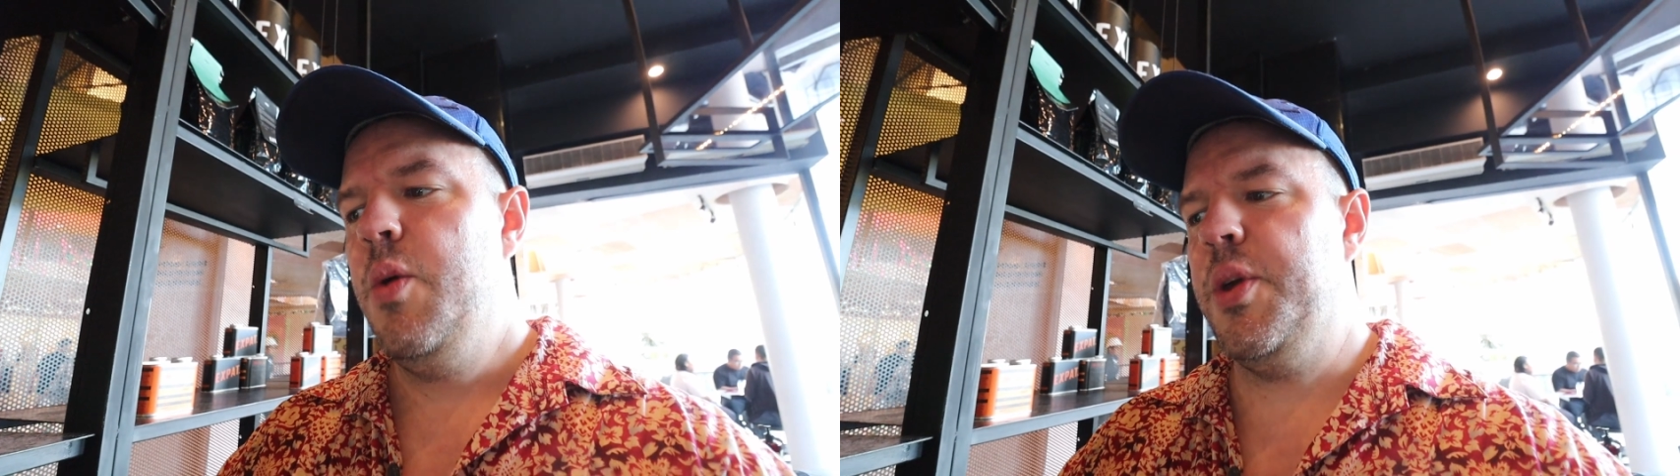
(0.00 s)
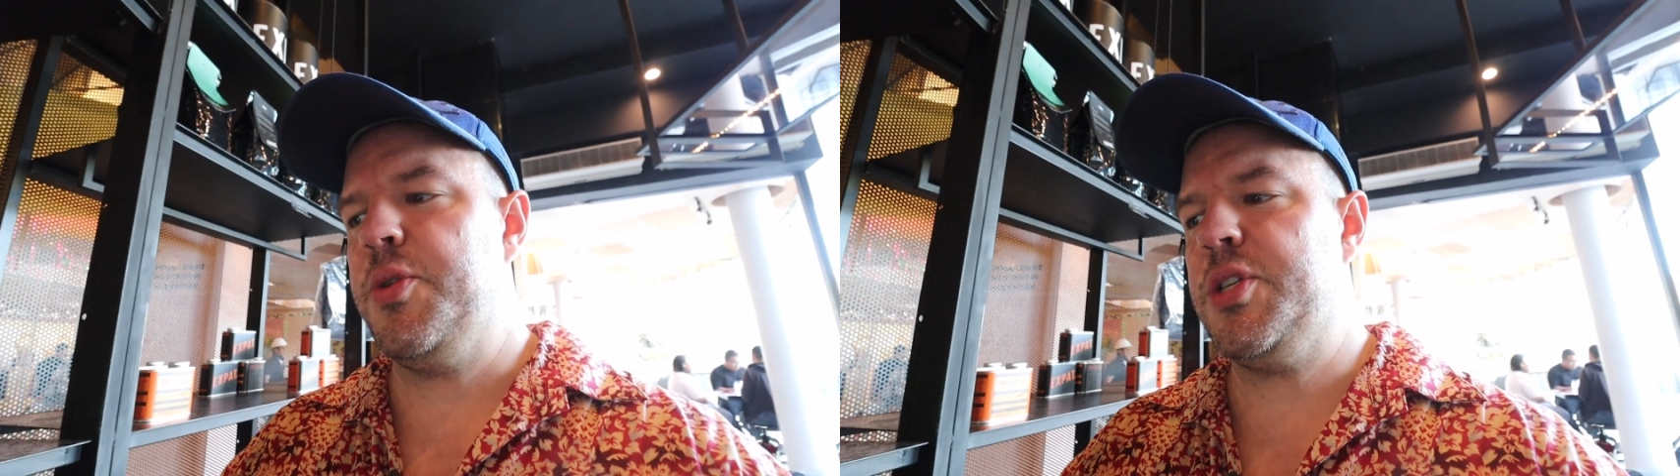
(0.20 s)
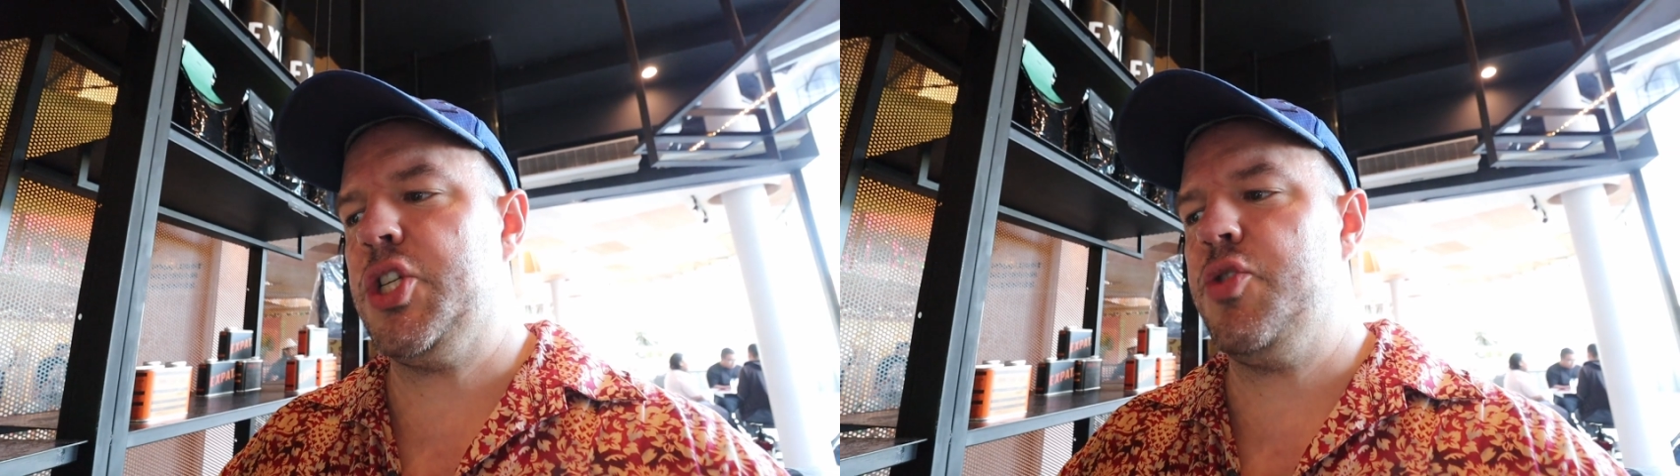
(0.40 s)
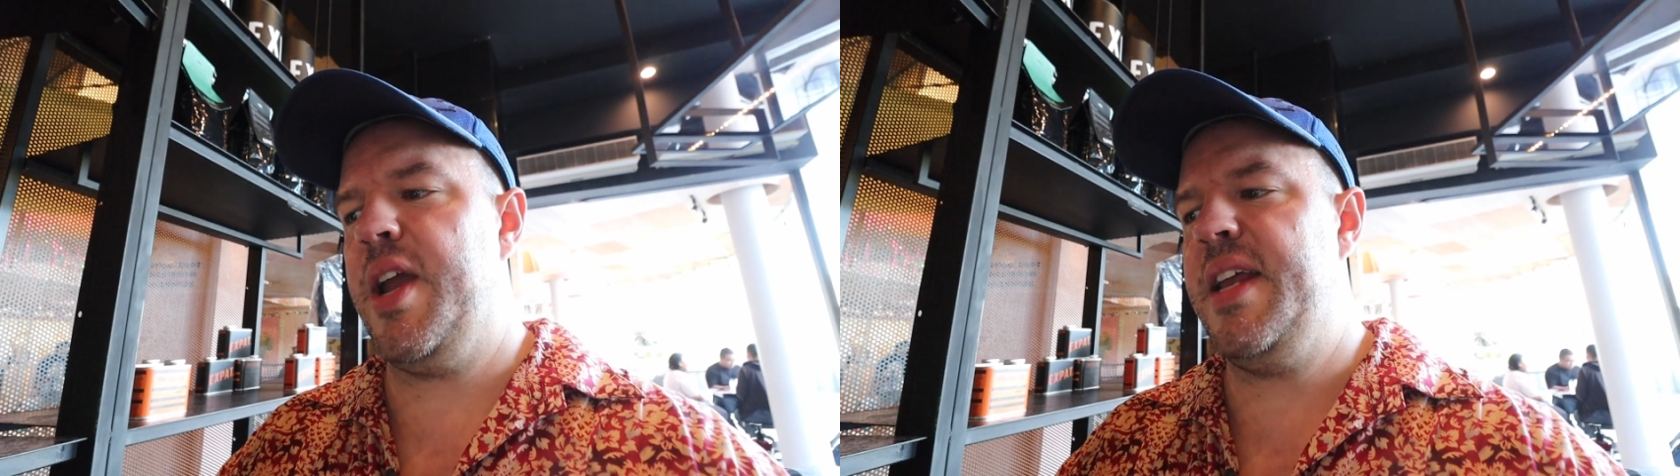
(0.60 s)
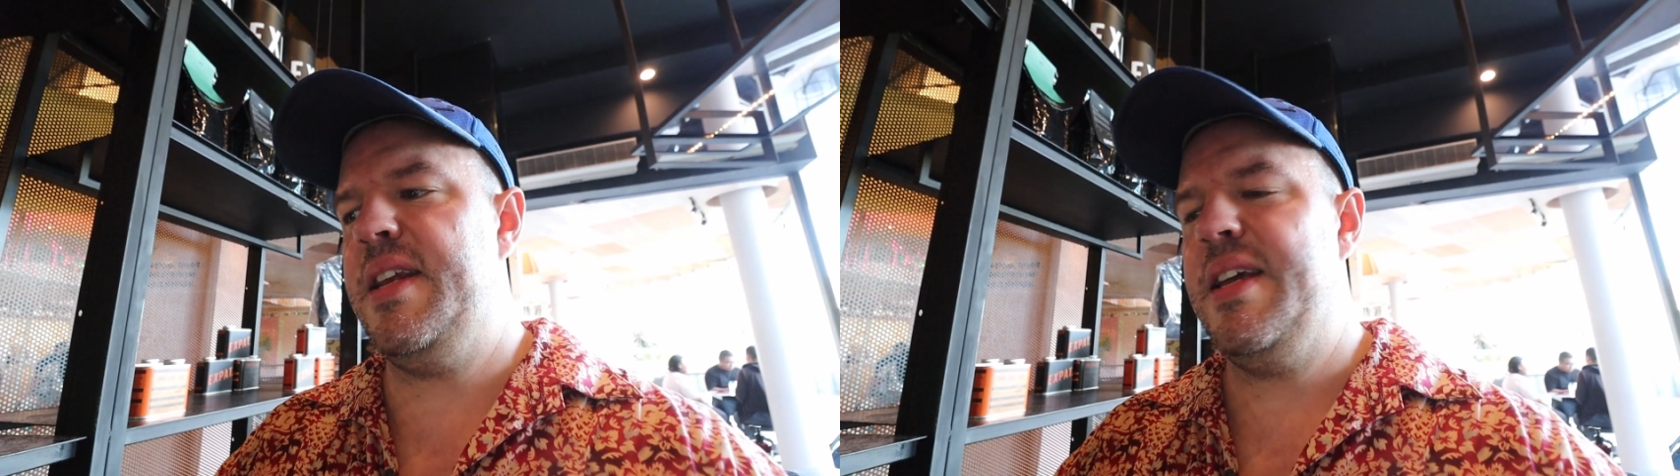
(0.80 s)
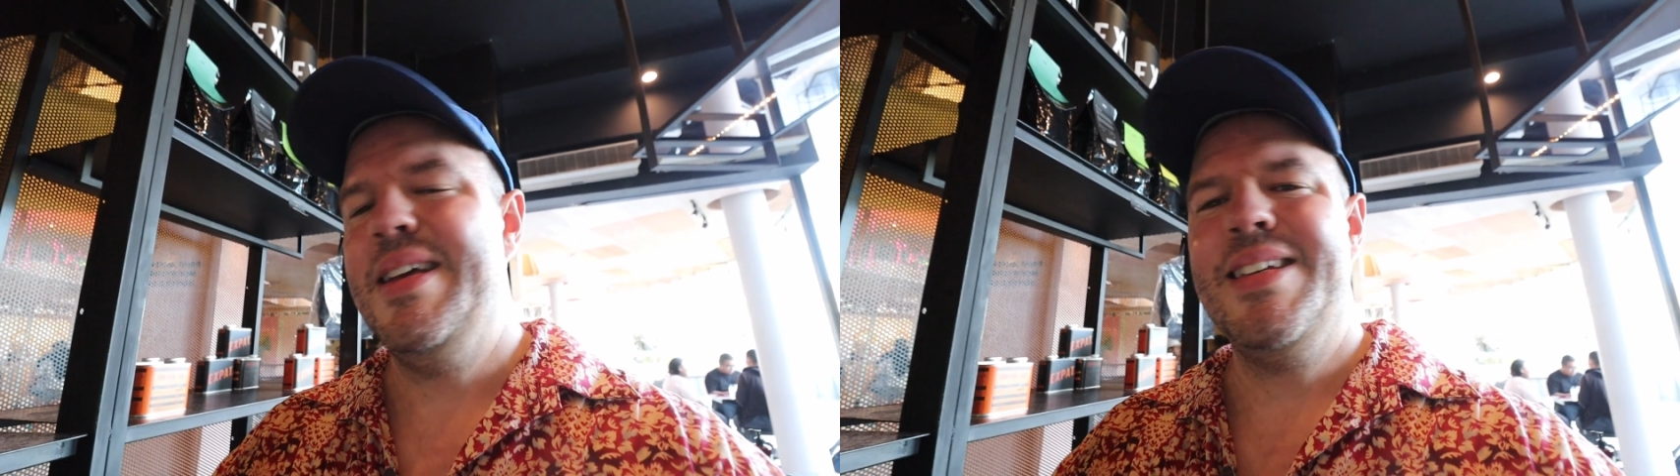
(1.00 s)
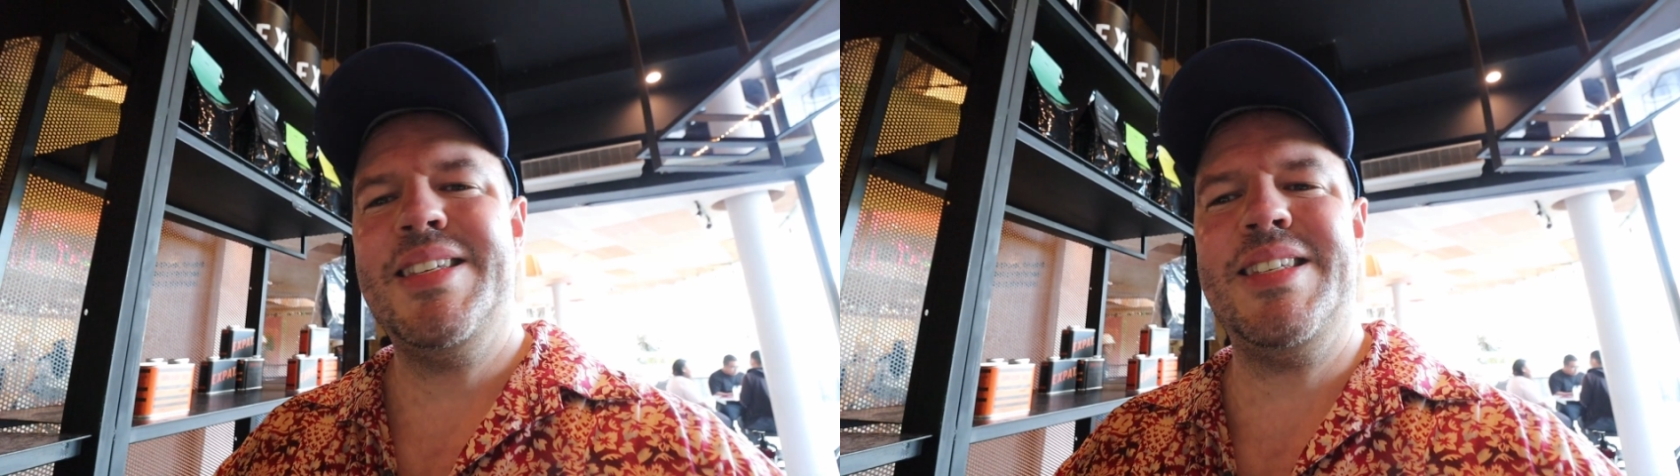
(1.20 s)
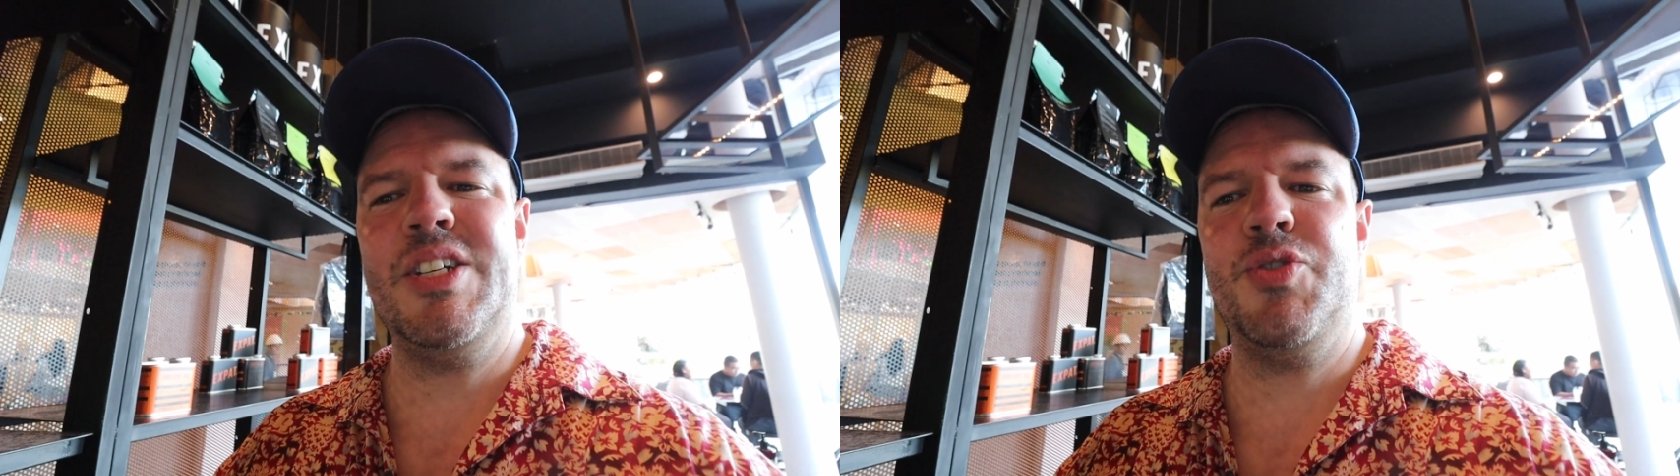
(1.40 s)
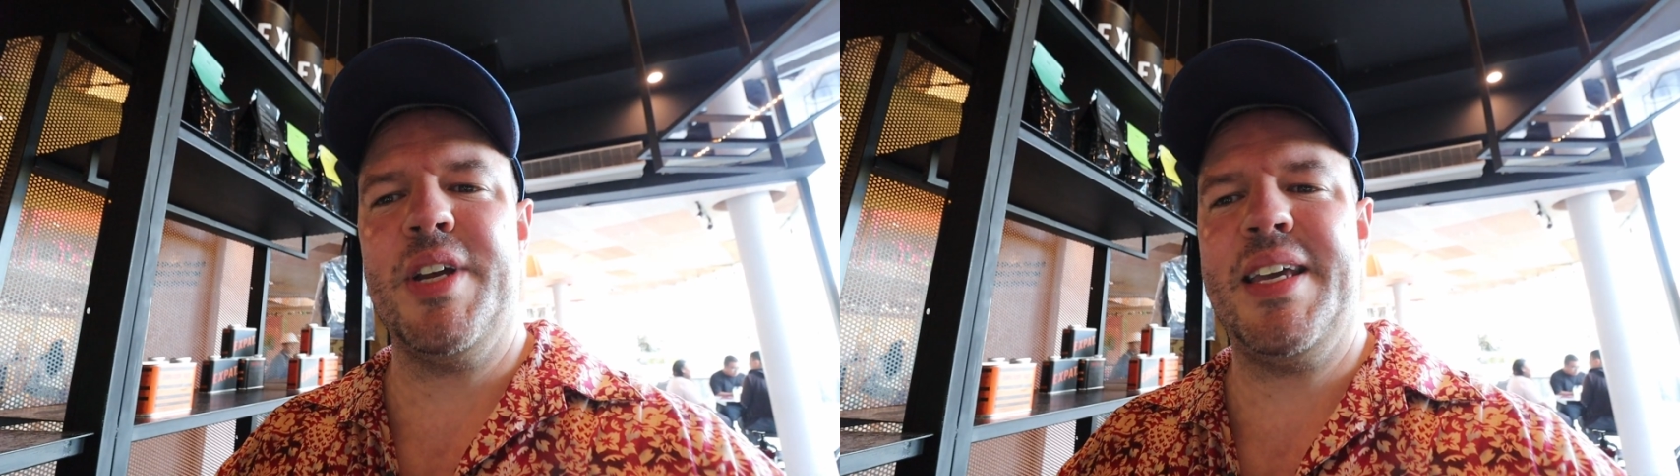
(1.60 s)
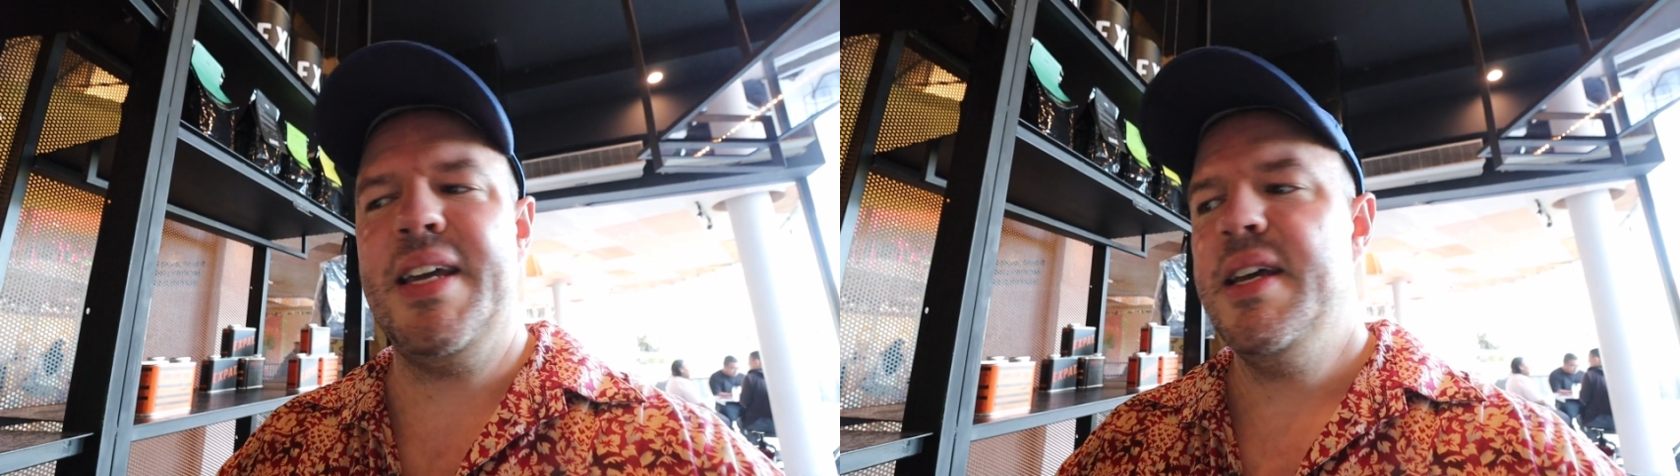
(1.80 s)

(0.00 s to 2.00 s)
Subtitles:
with restrained citric